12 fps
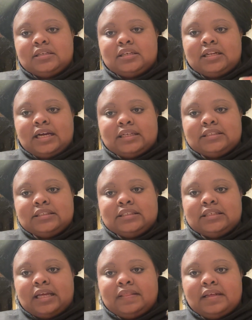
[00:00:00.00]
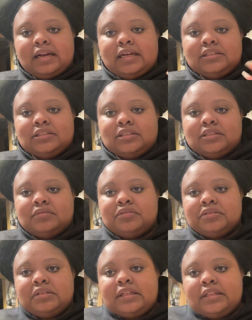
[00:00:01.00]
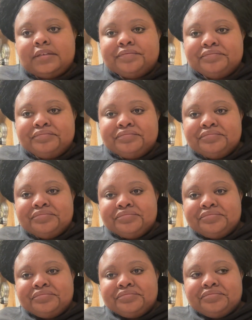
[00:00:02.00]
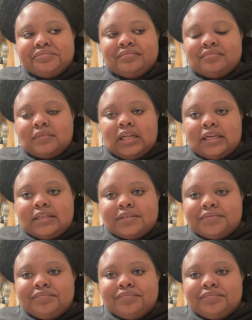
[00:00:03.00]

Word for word: classes and then I just don't do anything. Like